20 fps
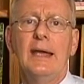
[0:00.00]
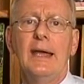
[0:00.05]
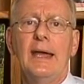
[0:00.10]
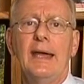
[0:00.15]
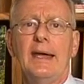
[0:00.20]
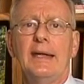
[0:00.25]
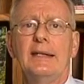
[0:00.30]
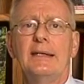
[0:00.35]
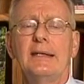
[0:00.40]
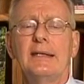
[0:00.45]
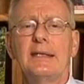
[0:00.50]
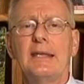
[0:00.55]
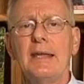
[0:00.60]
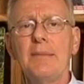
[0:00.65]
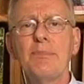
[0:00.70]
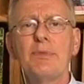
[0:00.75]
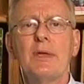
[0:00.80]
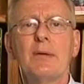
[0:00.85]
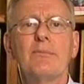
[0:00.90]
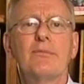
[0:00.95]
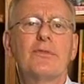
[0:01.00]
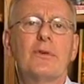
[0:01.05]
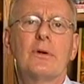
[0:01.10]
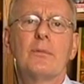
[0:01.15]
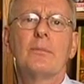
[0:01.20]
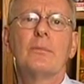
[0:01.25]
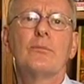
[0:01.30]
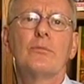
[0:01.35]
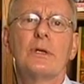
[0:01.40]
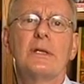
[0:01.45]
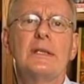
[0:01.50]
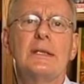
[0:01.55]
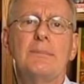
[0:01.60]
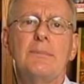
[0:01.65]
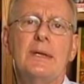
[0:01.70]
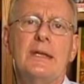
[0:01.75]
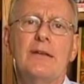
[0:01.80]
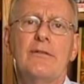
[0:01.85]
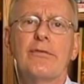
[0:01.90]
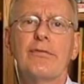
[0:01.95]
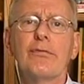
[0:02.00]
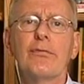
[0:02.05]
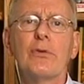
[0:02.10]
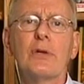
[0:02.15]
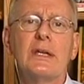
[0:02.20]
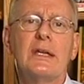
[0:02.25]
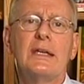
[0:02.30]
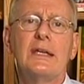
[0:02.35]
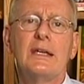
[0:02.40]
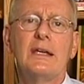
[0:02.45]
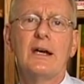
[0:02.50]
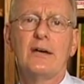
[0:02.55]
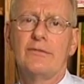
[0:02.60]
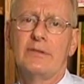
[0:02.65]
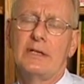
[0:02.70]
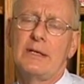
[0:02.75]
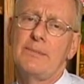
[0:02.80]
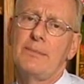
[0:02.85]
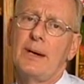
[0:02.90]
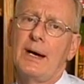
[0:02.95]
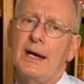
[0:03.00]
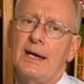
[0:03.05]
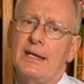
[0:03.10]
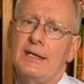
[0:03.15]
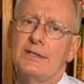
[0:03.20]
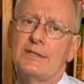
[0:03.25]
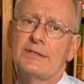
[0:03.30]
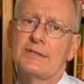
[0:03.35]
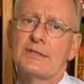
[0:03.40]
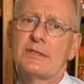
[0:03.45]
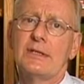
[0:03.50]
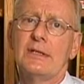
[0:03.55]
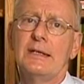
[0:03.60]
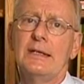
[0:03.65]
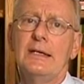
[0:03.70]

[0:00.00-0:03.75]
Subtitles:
and keep them from really being free of any bias.